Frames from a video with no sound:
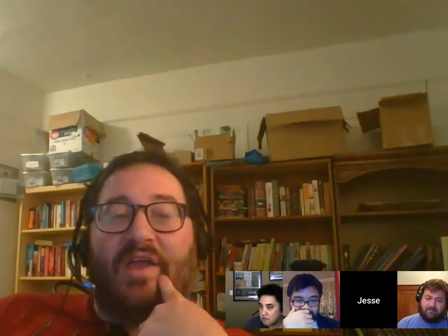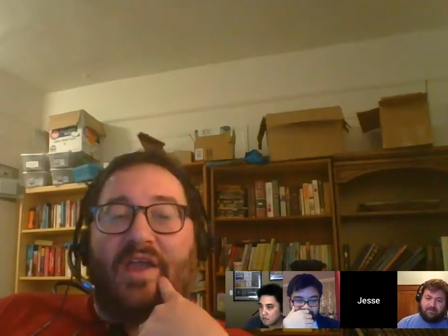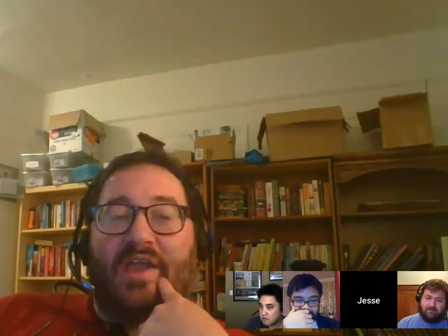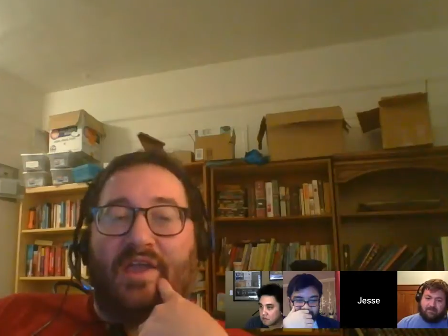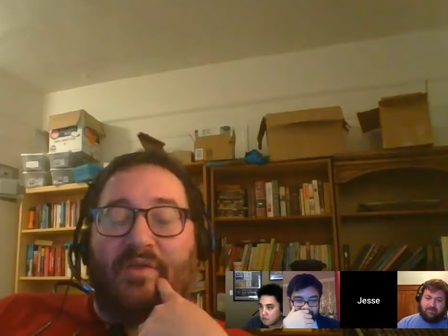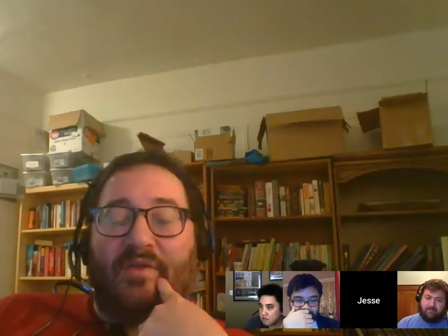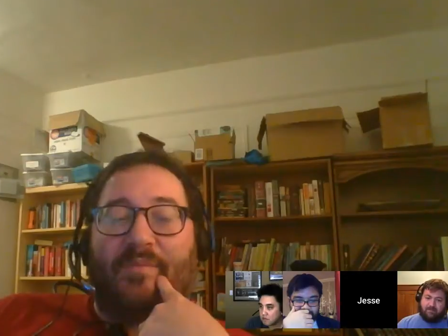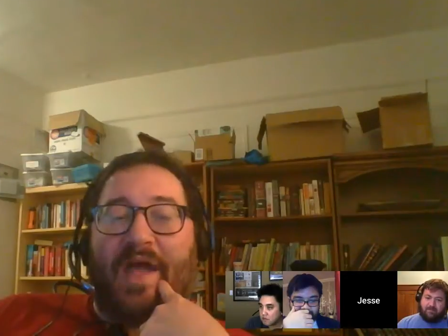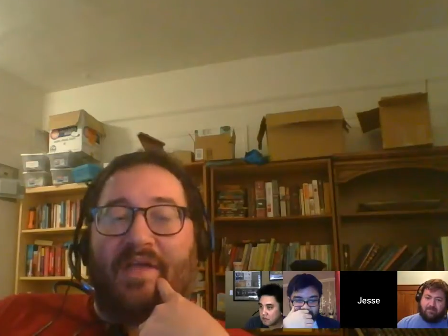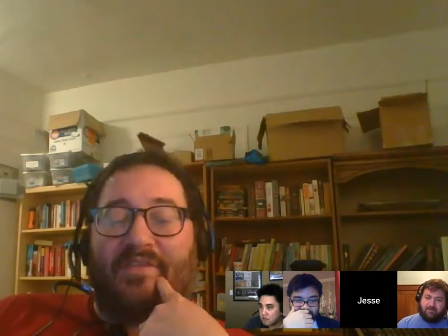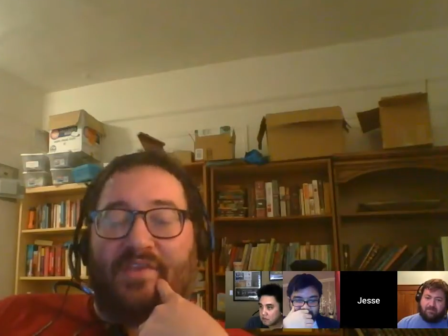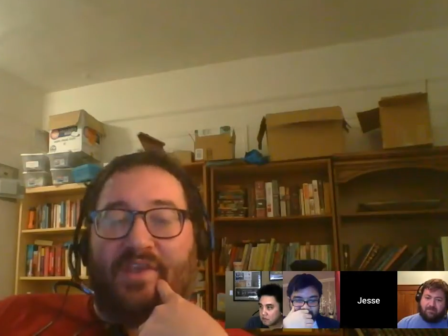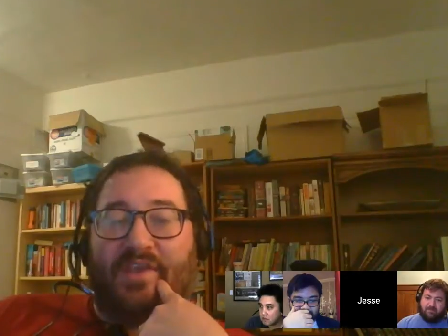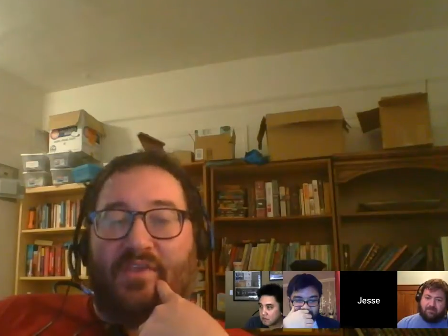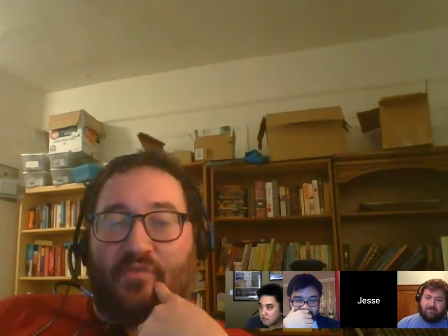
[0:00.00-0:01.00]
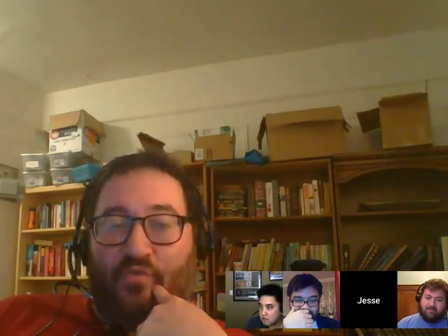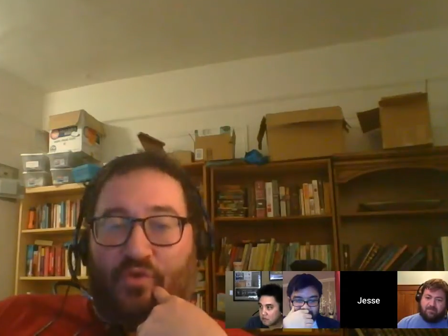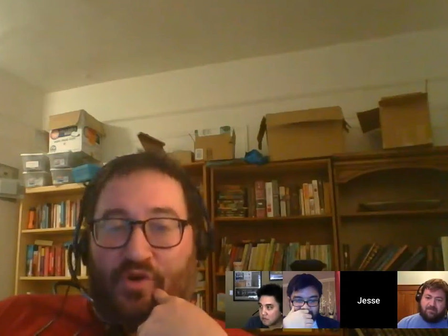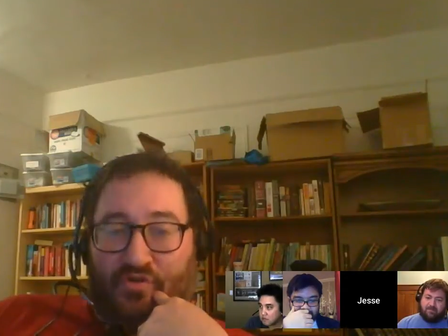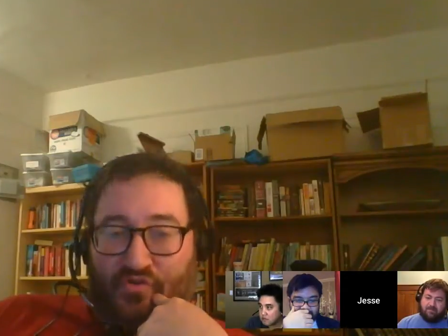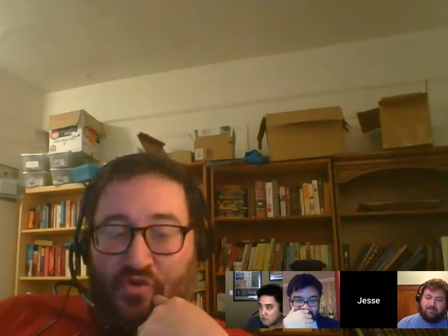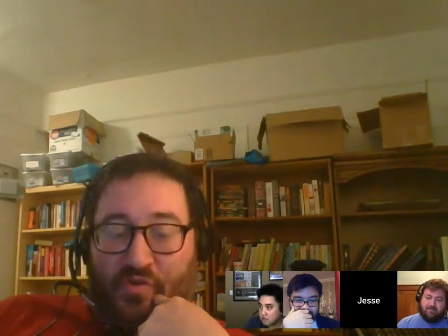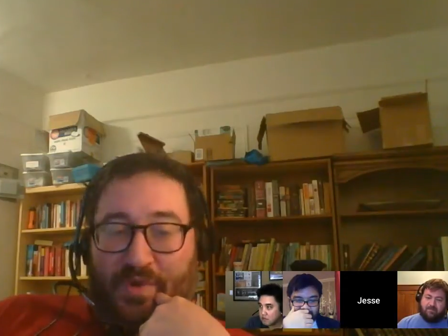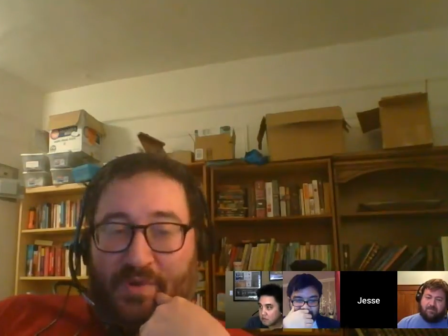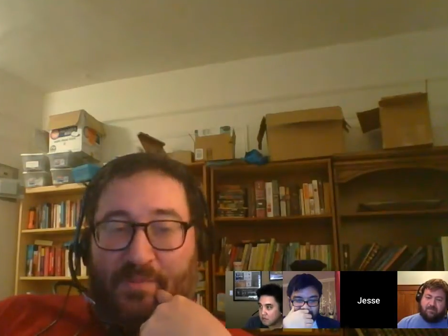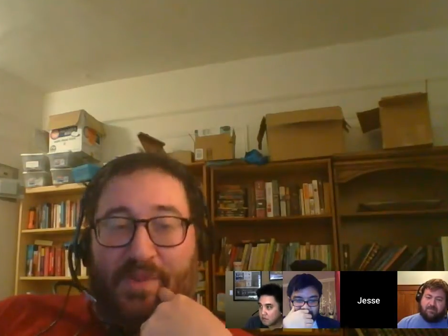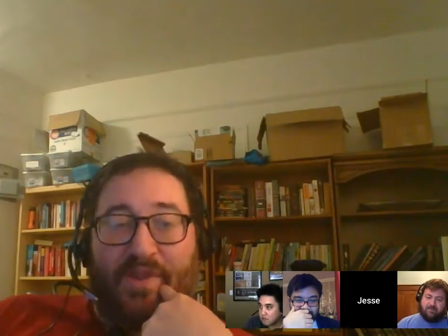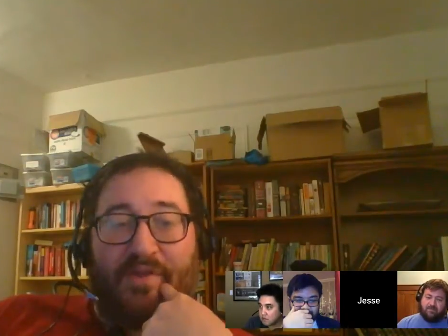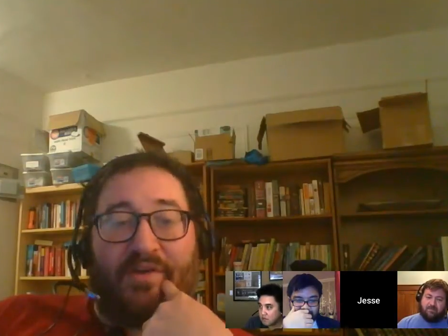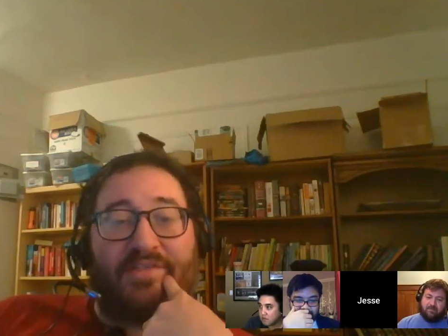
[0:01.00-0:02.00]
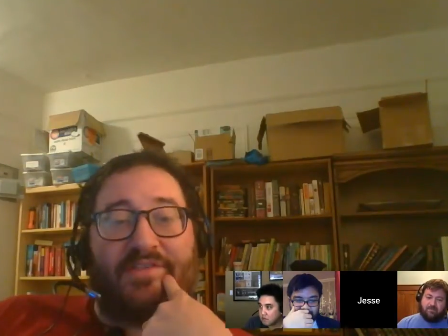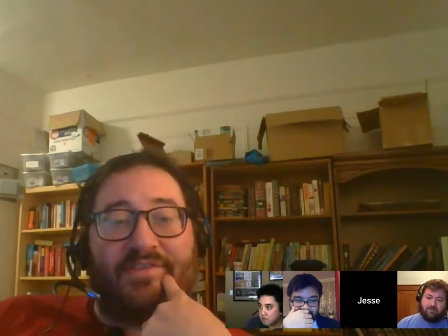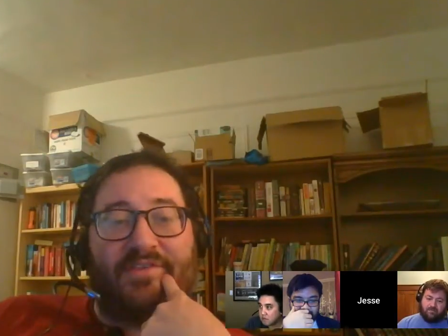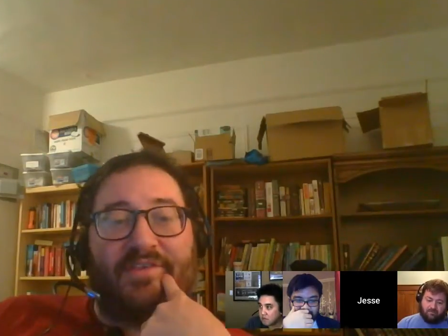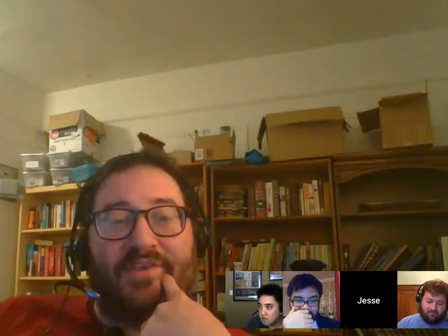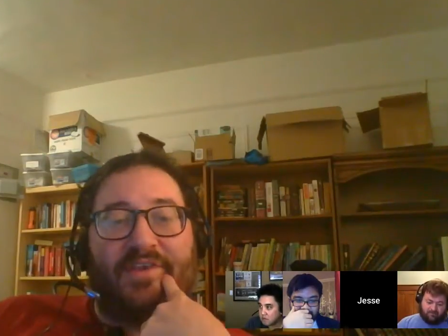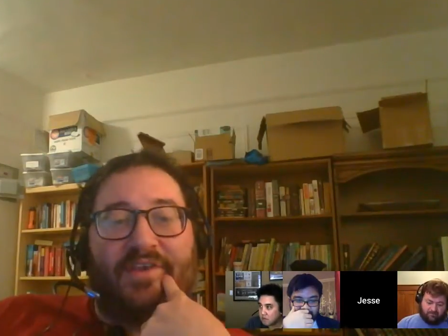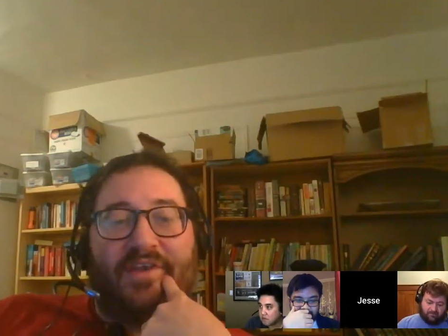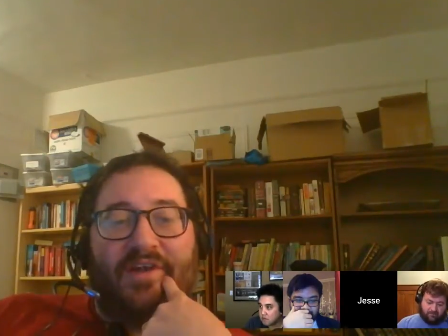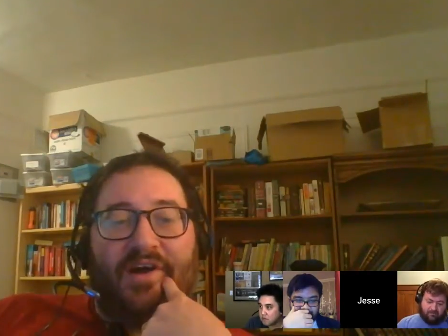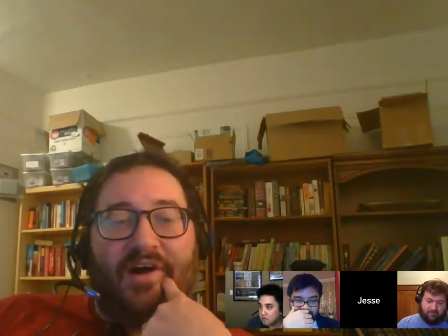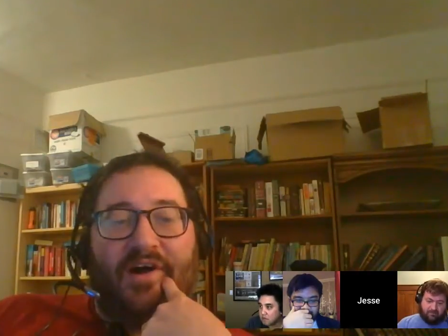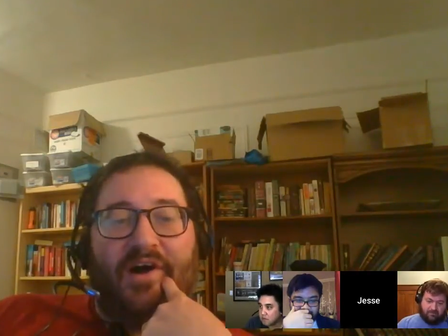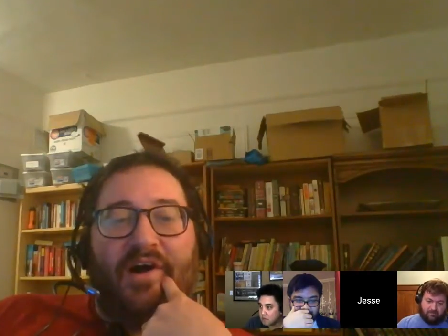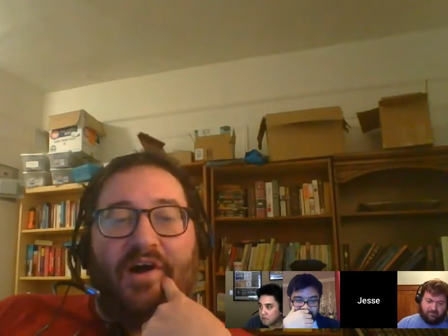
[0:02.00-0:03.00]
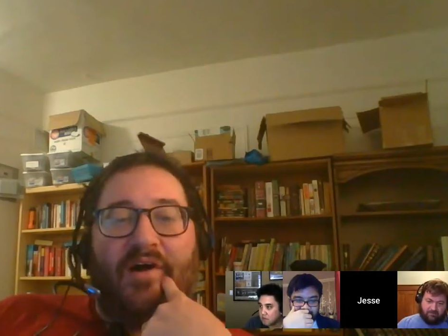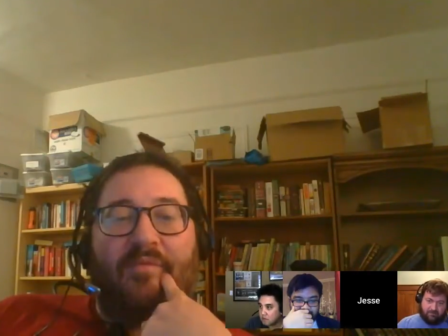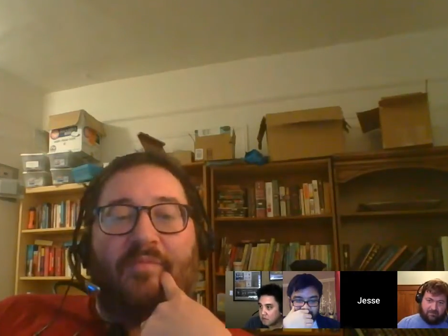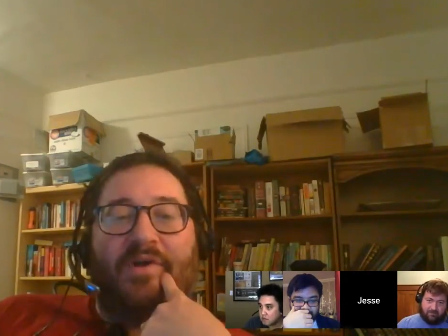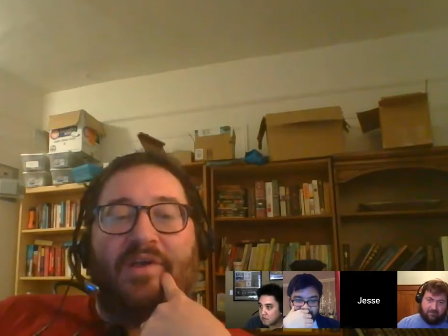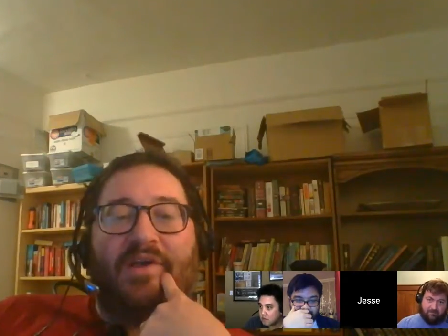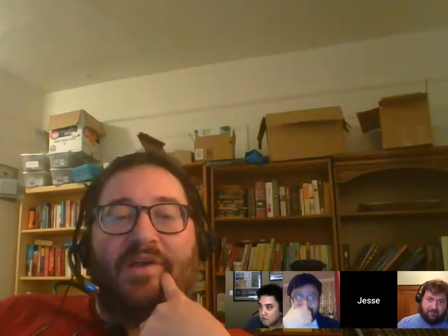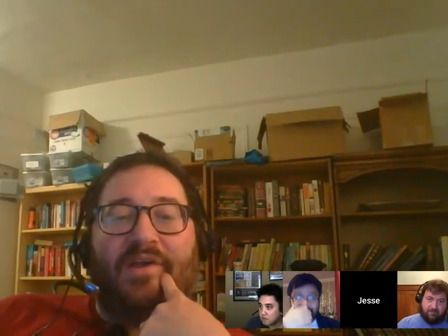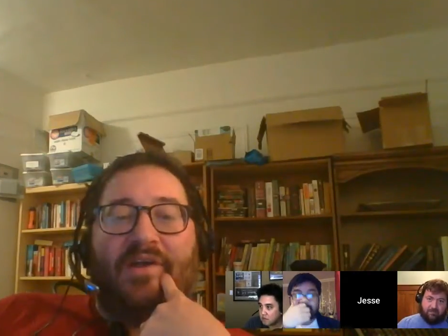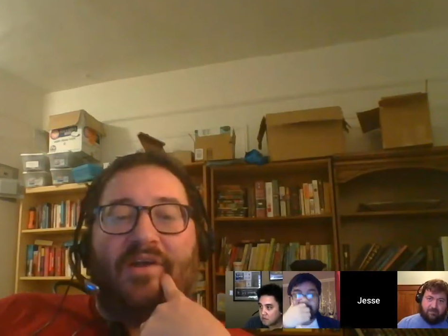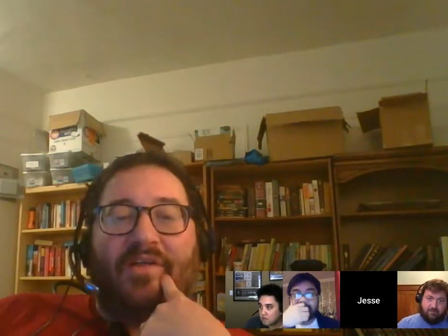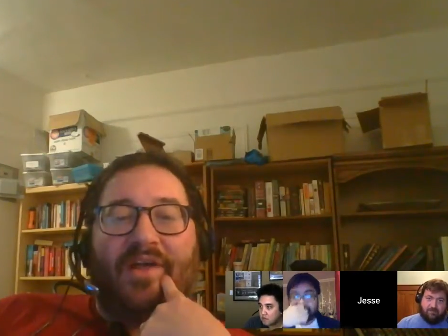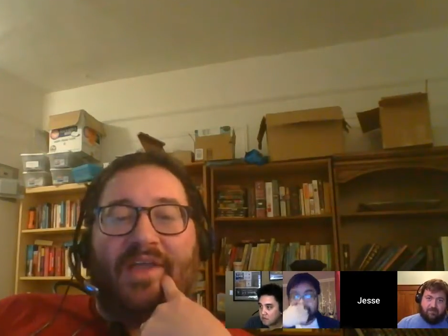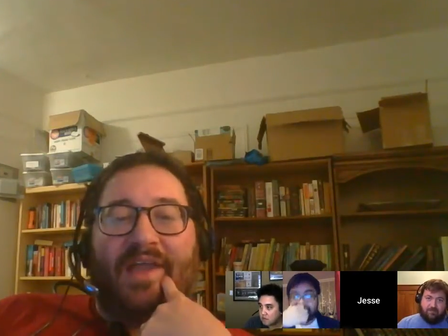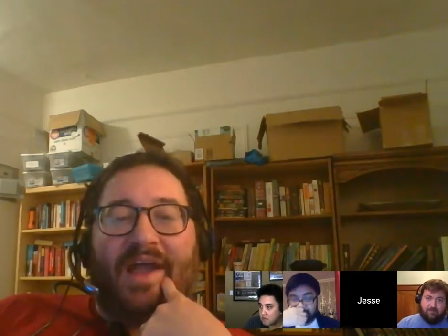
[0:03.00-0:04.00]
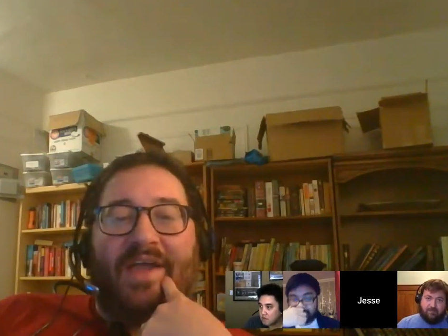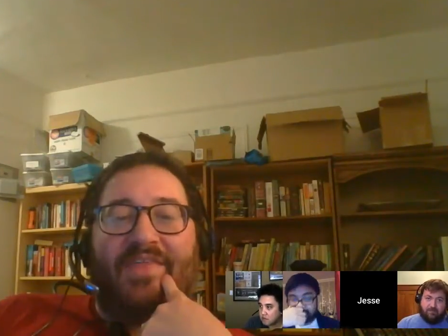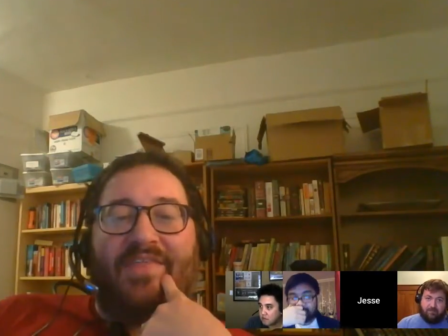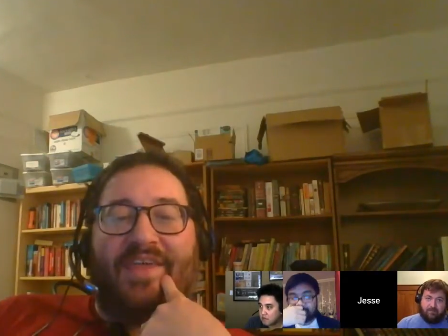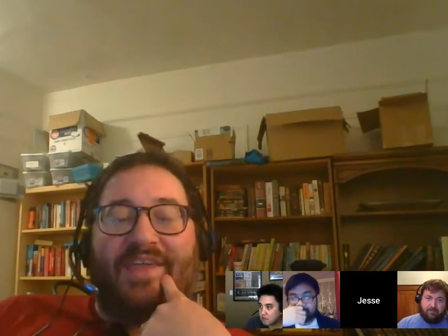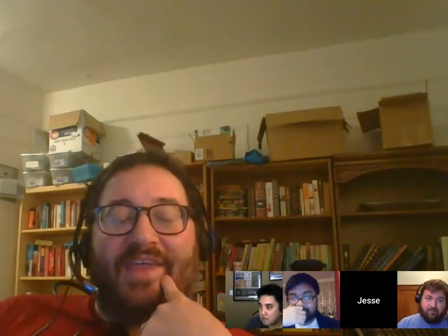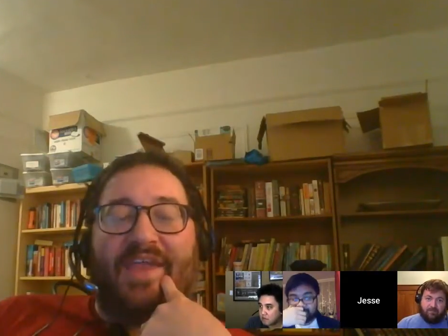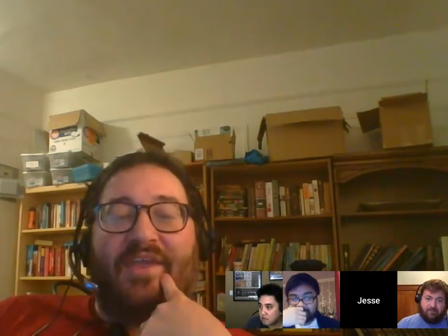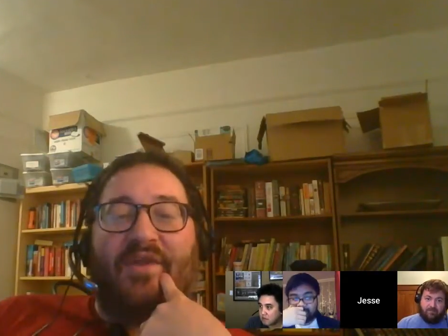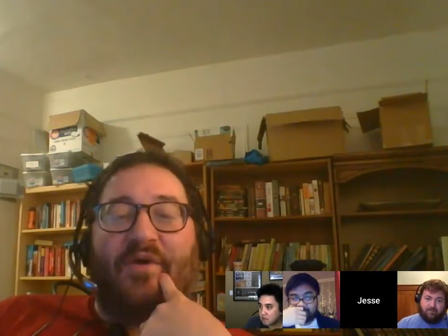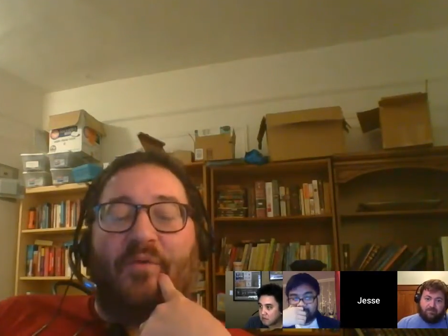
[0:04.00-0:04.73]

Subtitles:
in amassing his wardrobe and appearance. Like I think in a